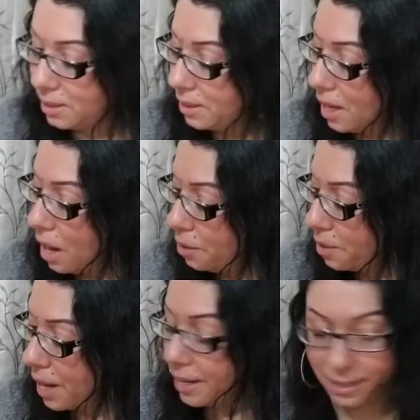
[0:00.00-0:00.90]
All
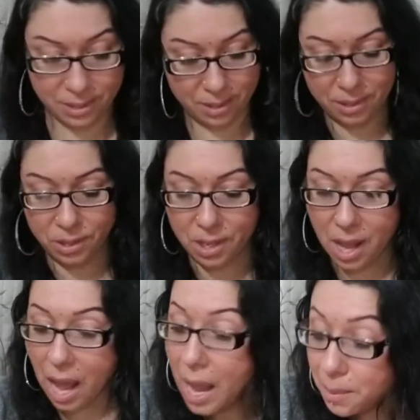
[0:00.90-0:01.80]
right.
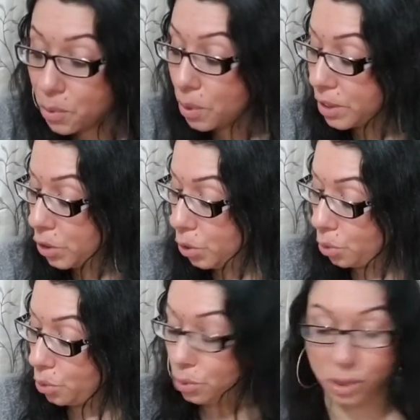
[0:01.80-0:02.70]
I am going to
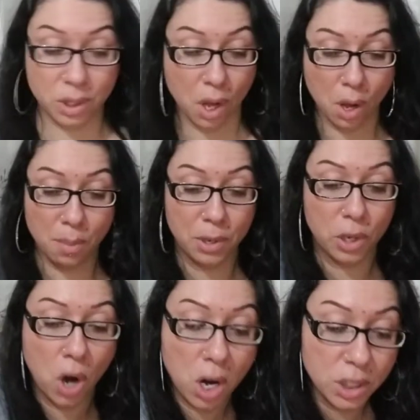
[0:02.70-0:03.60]
do some
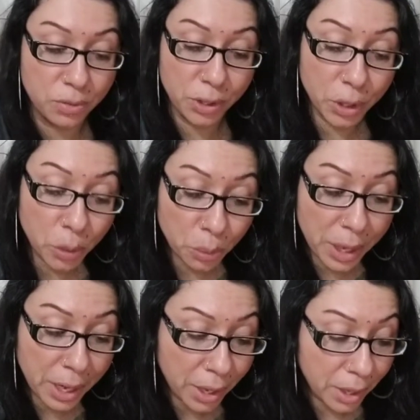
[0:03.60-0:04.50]
cards for your
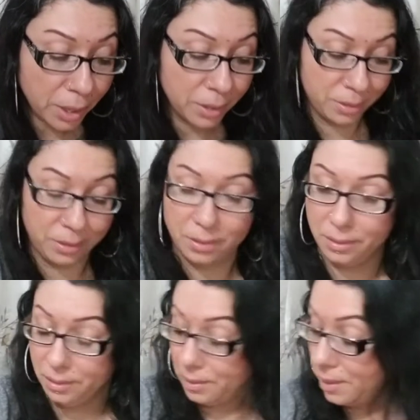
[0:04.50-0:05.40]
career.
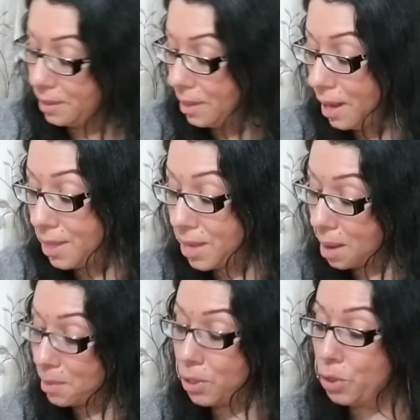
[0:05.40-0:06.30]
And then I'm
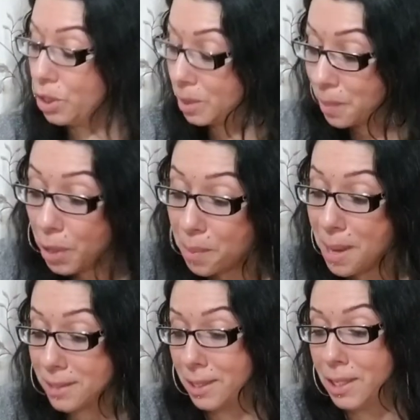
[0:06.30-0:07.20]
going to do your spirit
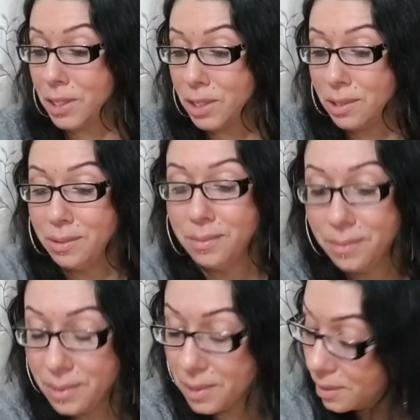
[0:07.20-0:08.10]
message.
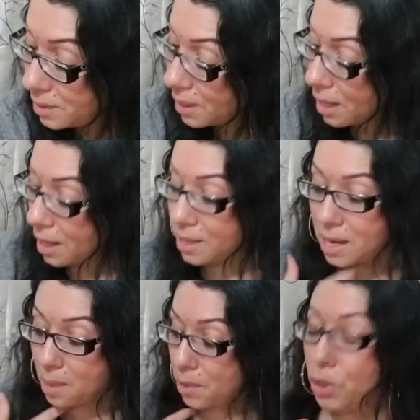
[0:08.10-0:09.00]
And then
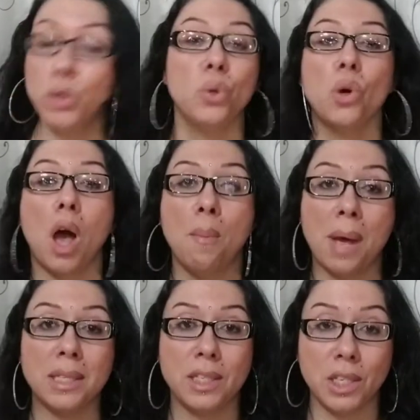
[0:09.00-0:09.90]
I'm going to do a
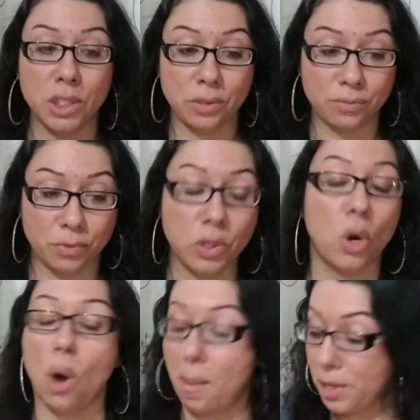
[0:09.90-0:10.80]
message. No,
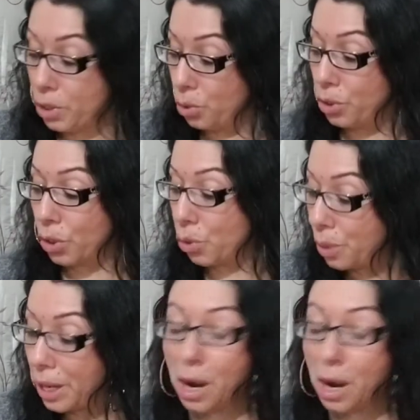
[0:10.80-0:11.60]
I'm going to do your career.